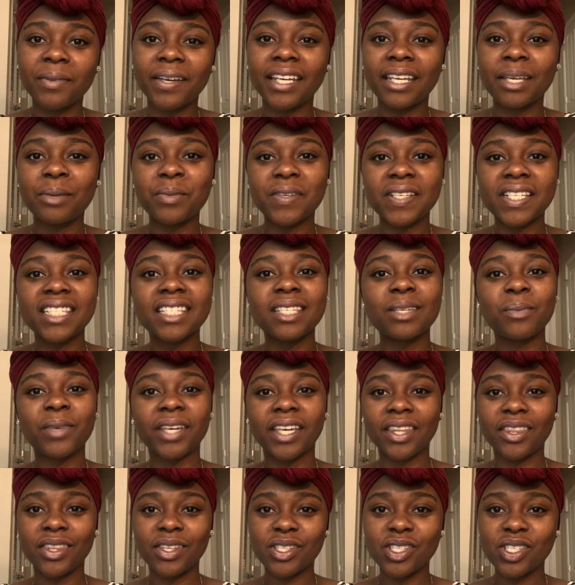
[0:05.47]
My name is
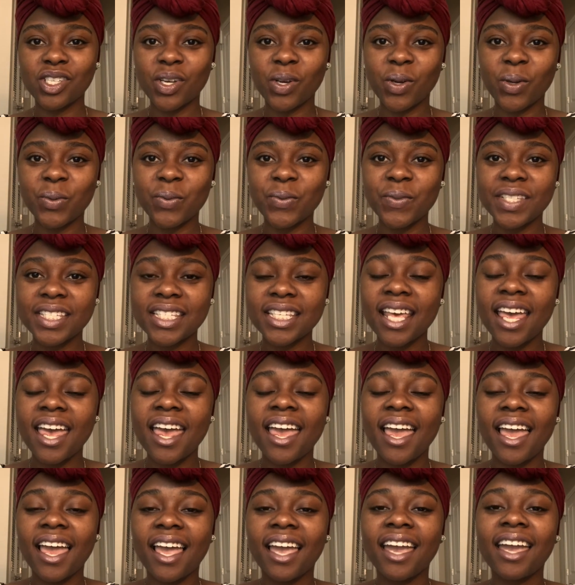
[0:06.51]
Samantha Jones,
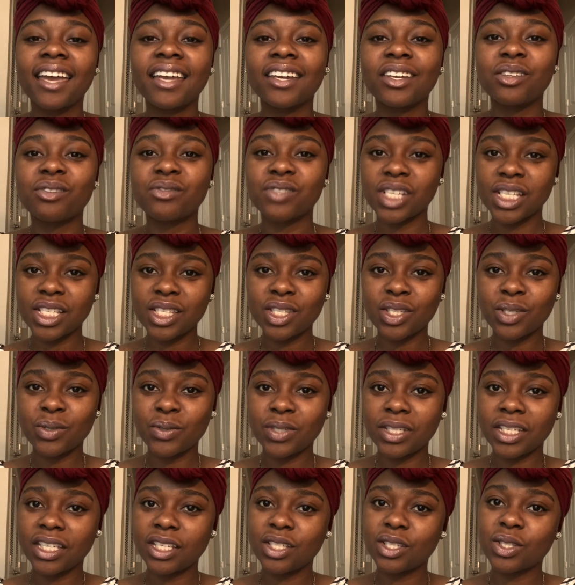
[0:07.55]
and you've just
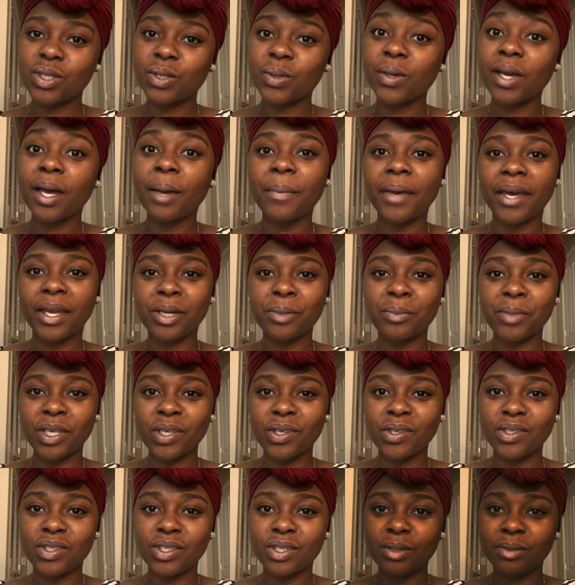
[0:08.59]
tuned in to a Better Me
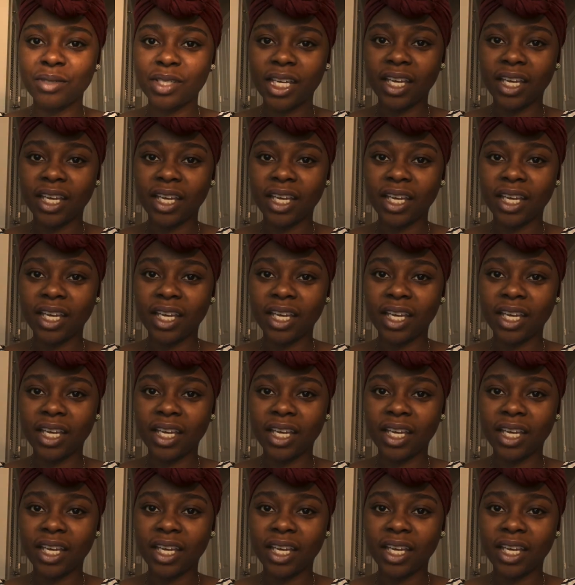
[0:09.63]
YouTube